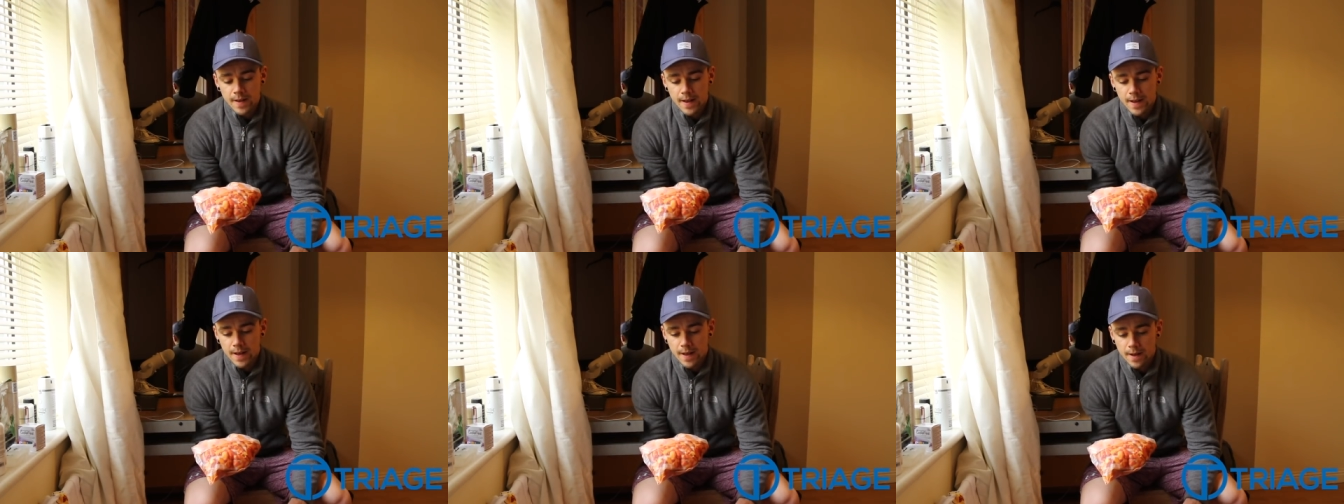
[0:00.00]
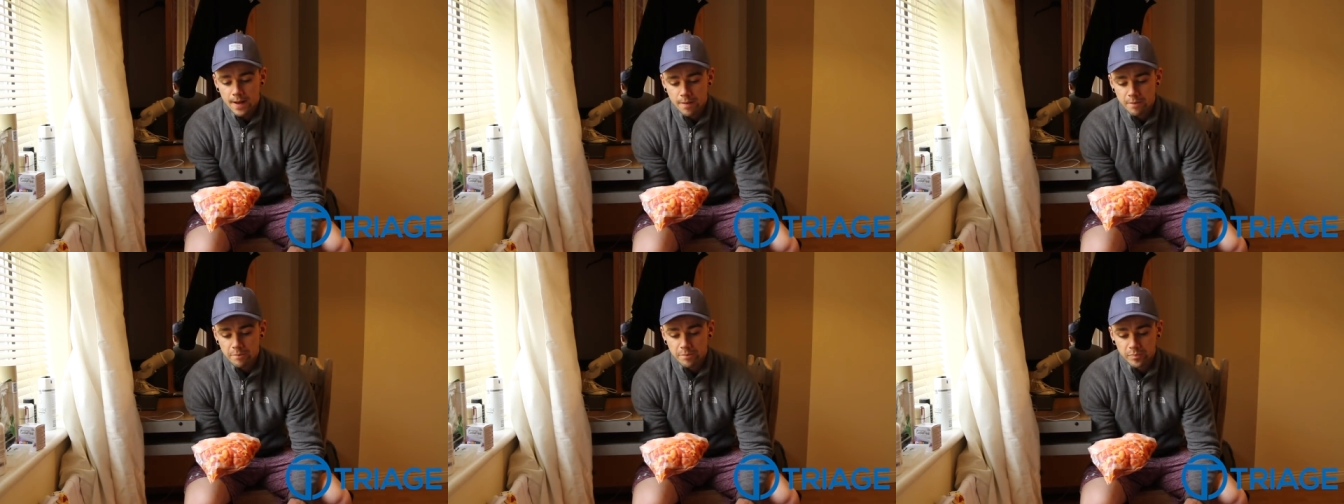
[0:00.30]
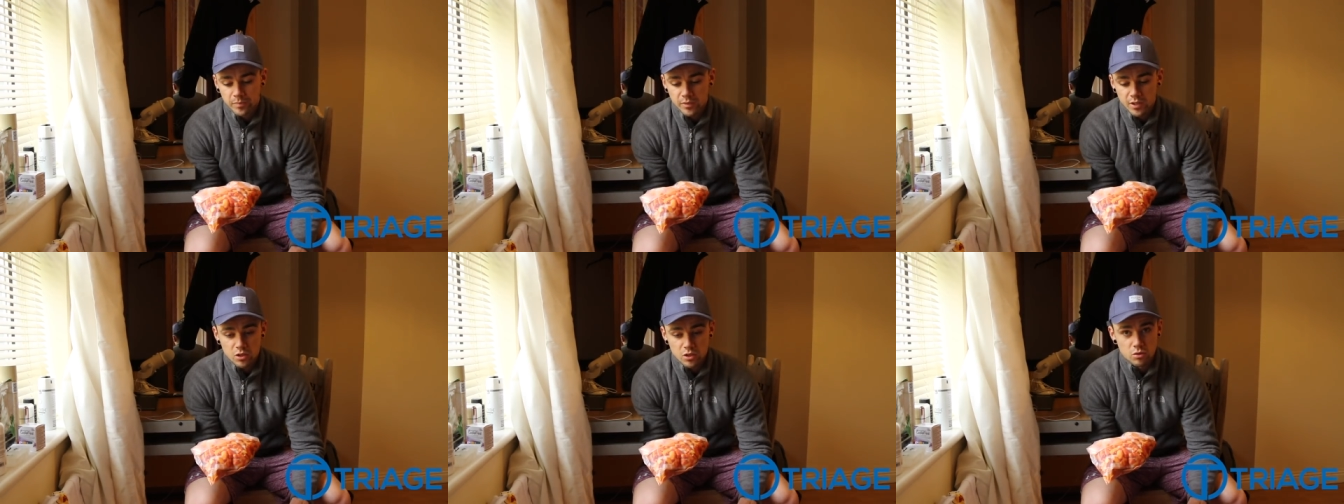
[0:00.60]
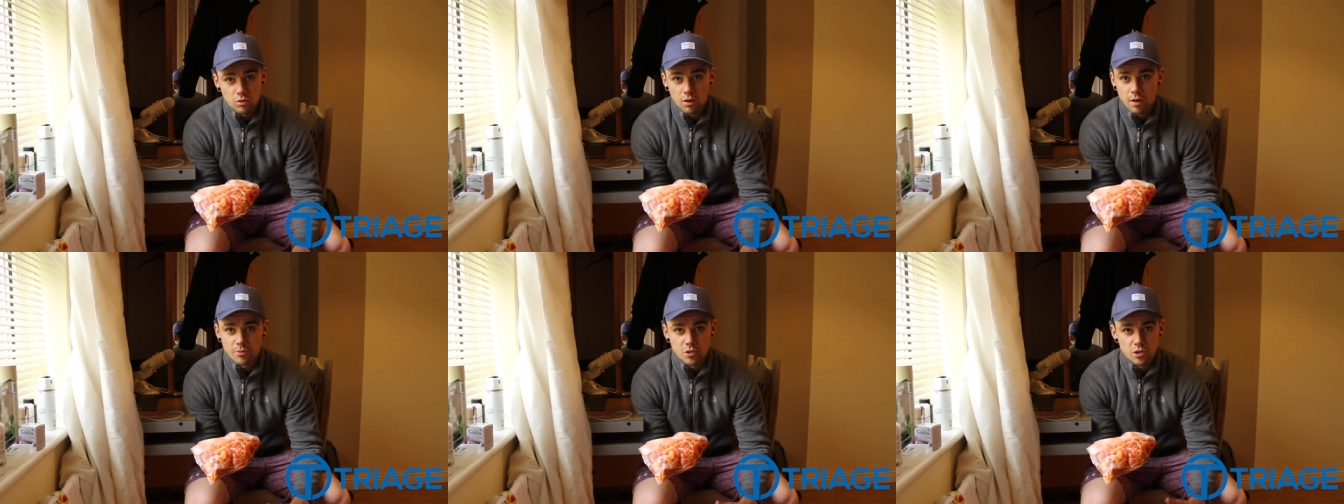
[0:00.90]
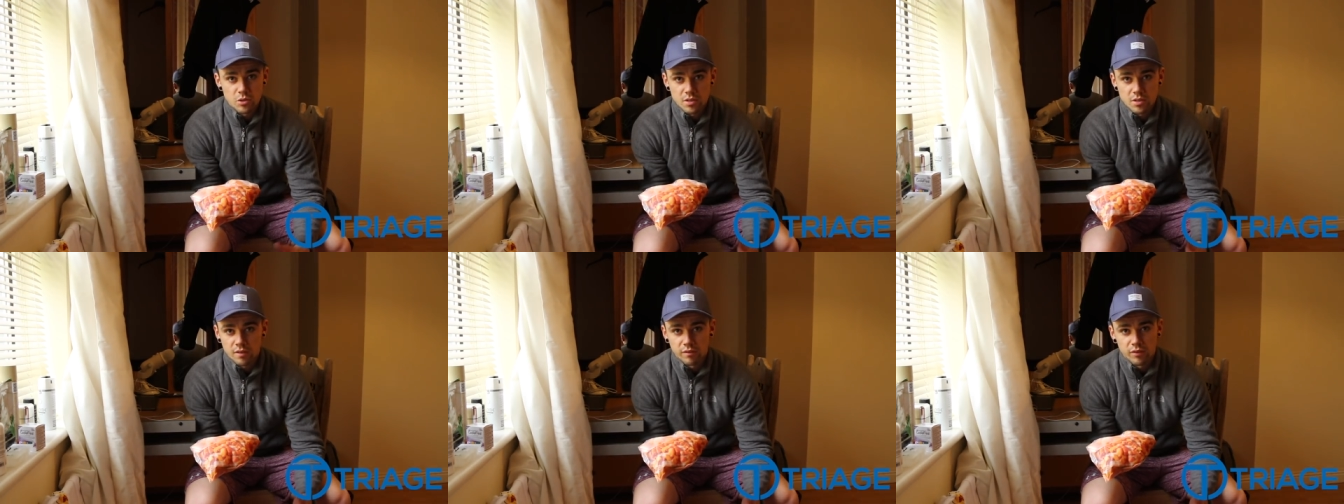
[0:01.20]
Um, so I'm
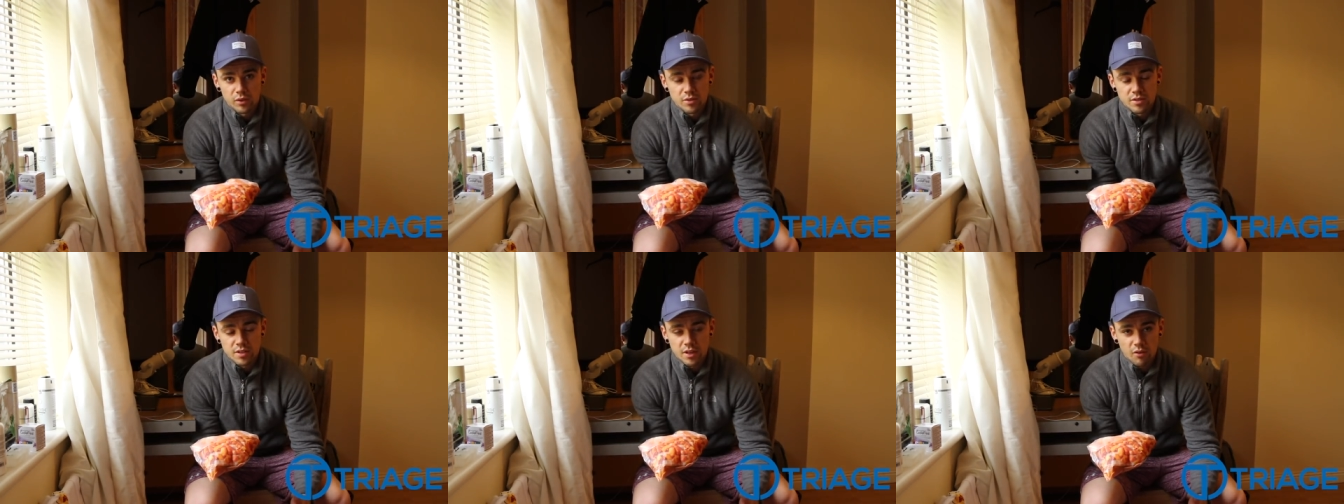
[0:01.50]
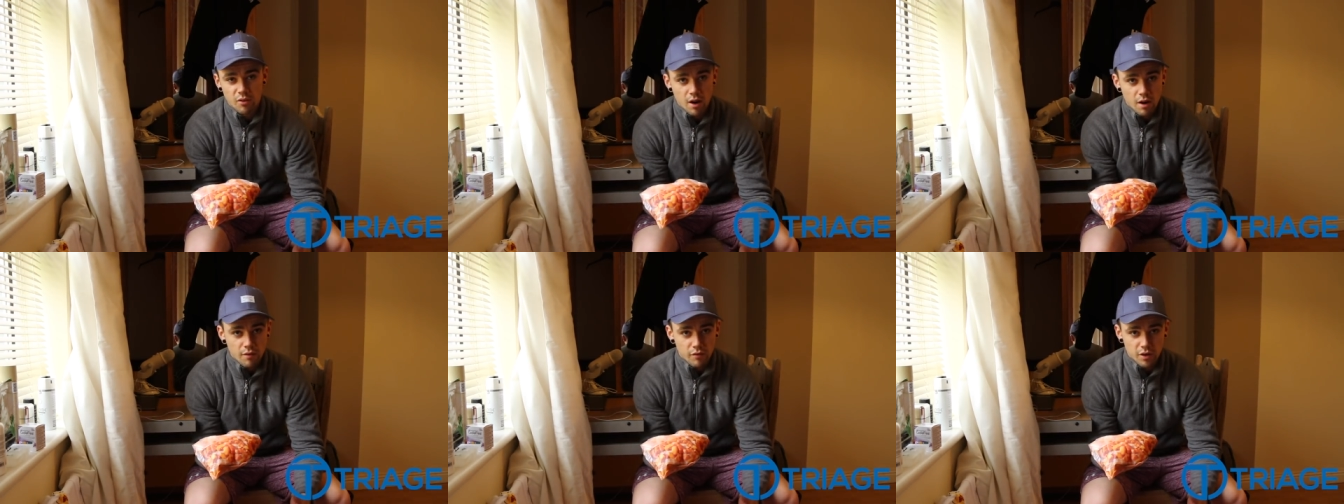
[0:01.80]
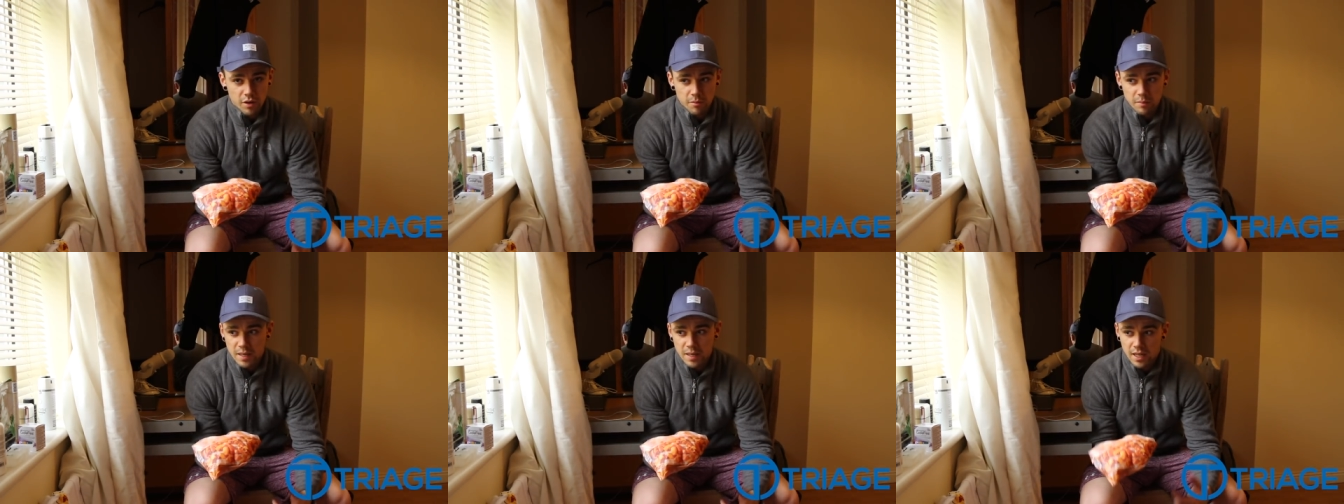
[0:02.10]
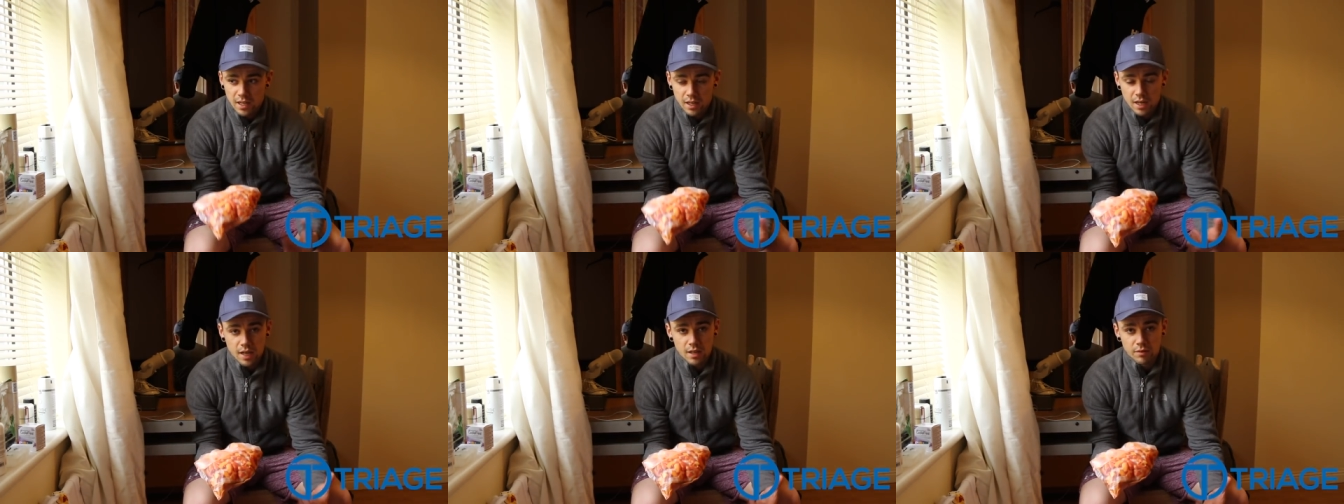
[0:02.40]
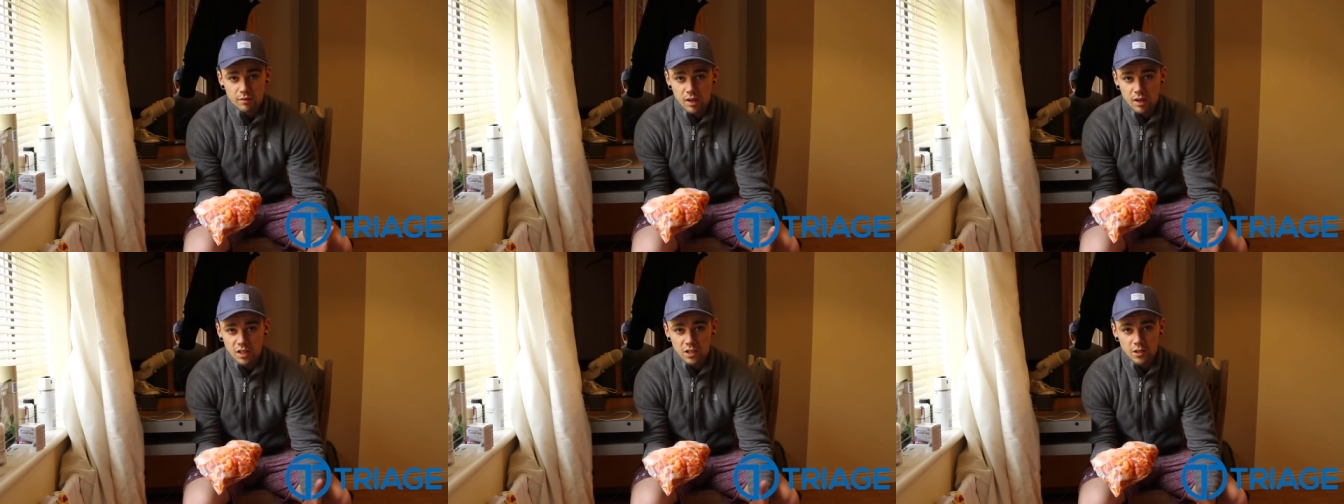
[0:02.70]
choosing foods that are offering me a lot
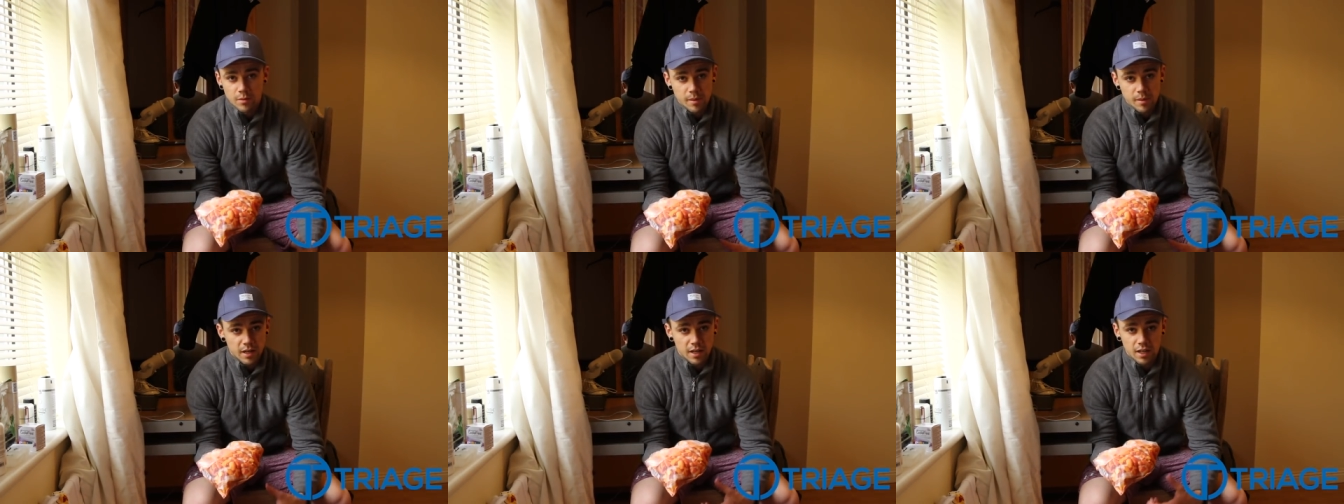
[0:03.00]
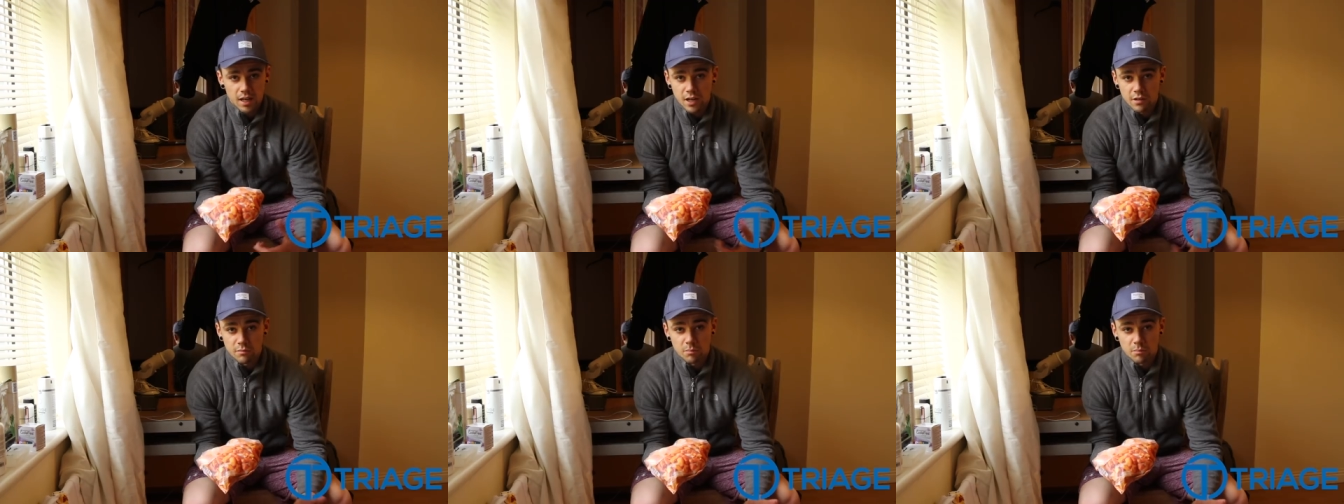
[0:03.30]
of volume and a lot